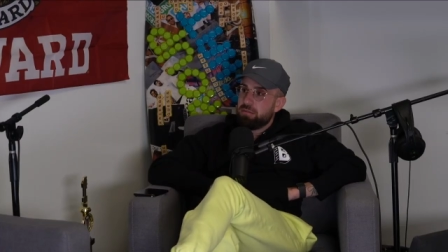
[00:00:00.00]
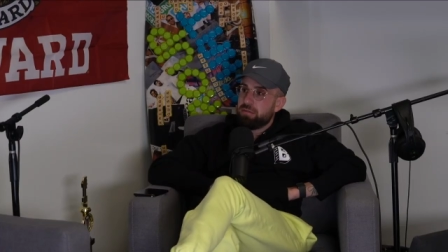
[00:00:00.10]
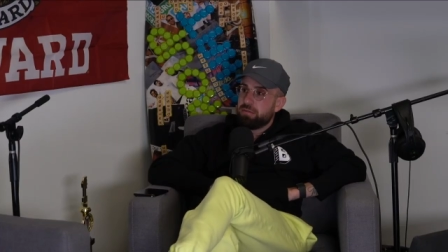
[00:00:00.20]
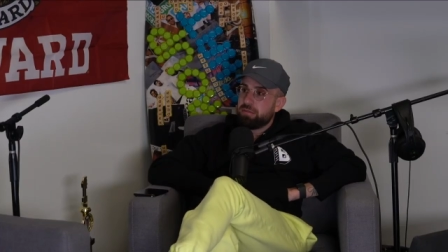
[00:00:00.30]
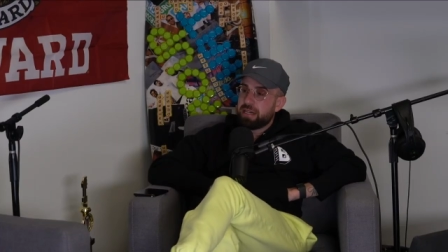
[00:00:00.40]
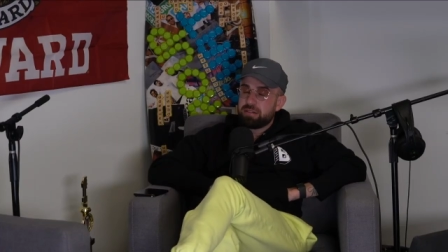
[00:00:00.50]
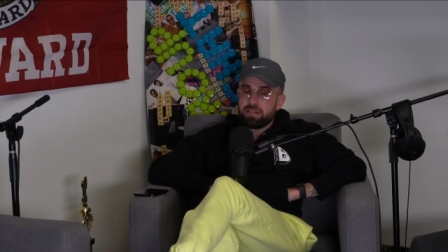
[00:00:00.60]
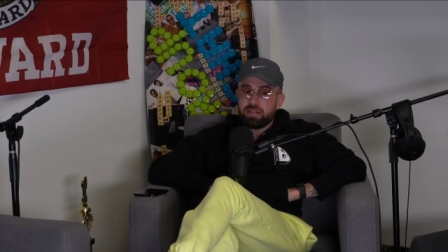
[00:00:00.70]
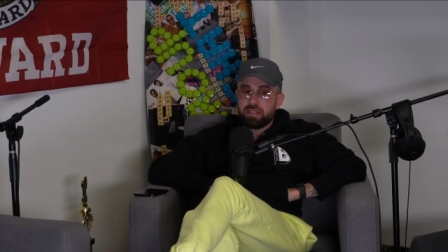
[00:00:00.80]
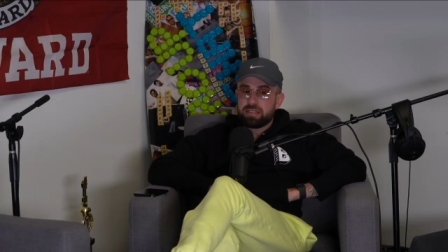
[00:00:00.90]
I don't
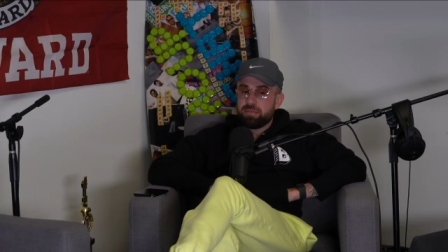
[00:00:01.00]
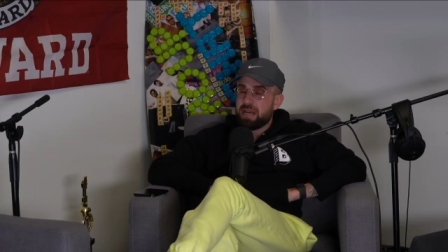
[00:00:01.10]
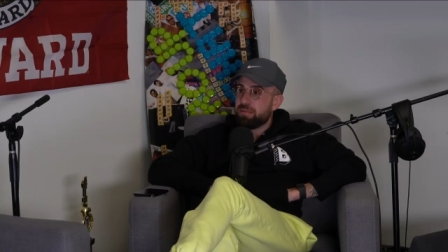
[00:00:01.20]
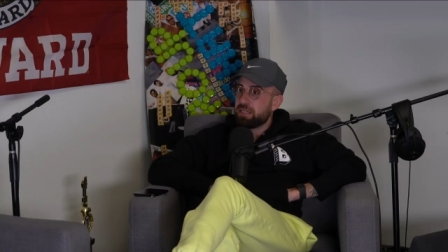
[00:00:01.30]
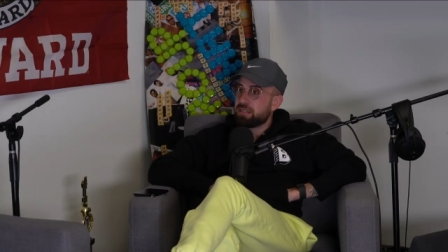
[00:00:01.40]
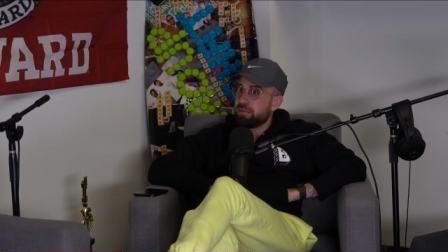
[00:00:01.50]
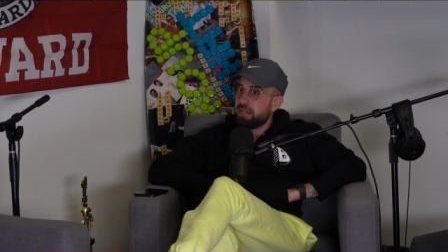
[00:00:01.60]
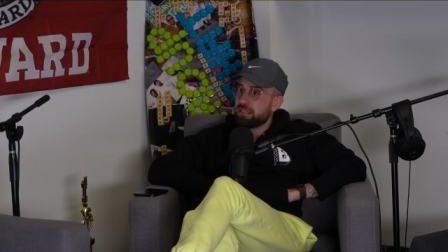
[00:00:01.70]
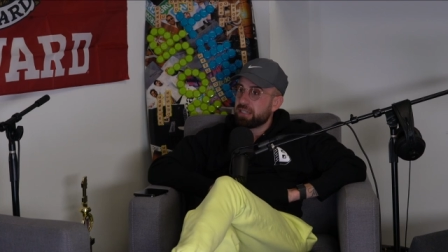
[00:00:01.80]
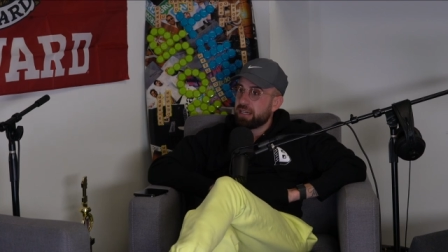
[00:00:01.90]
know the list of Batmans to be
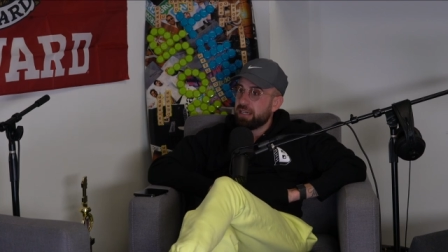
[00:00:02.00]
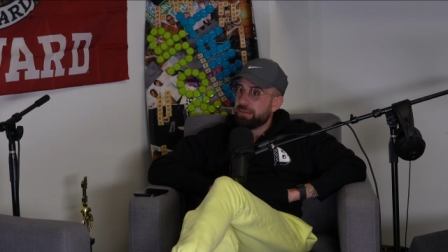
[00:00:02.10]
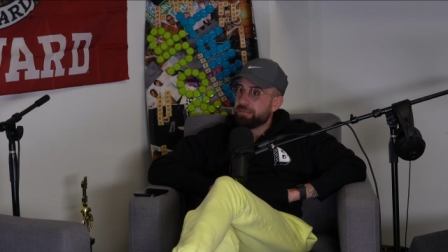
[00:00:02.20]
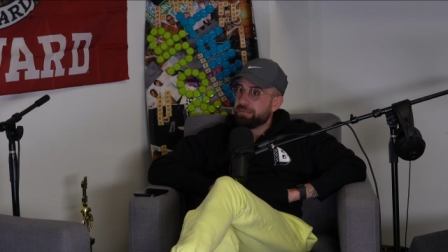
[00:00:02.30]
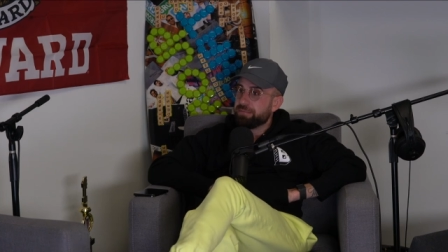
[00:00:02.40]
honest. I can't.